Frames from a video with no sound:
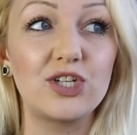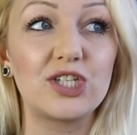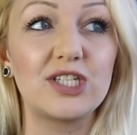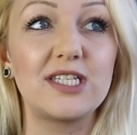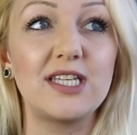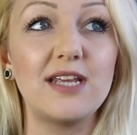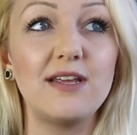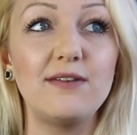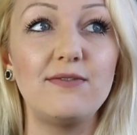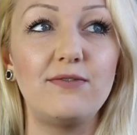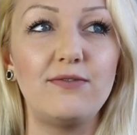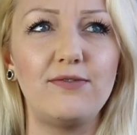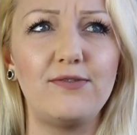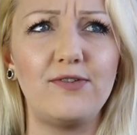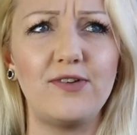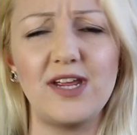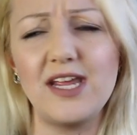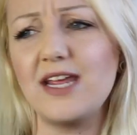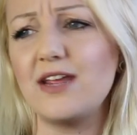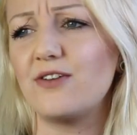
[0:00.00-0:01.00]
H C
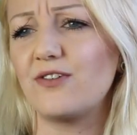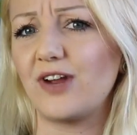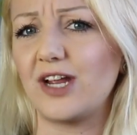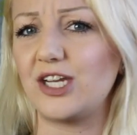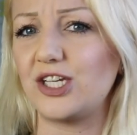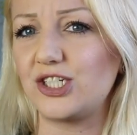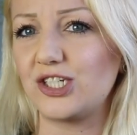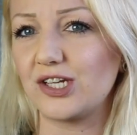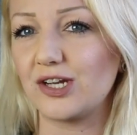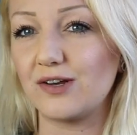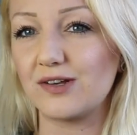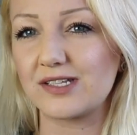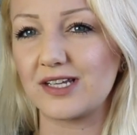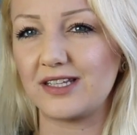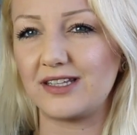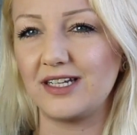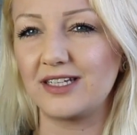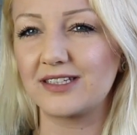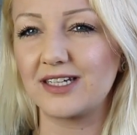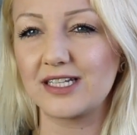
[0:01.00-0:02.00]
V ratios. I
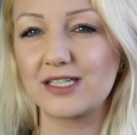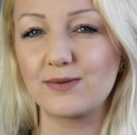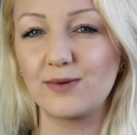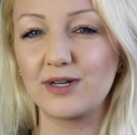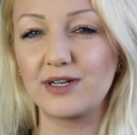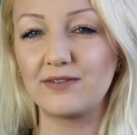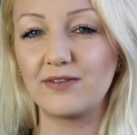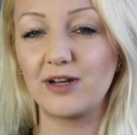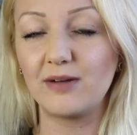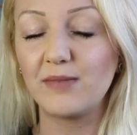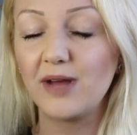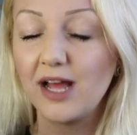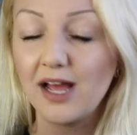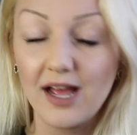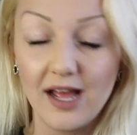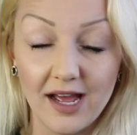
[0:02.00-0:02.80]
think that's one of them.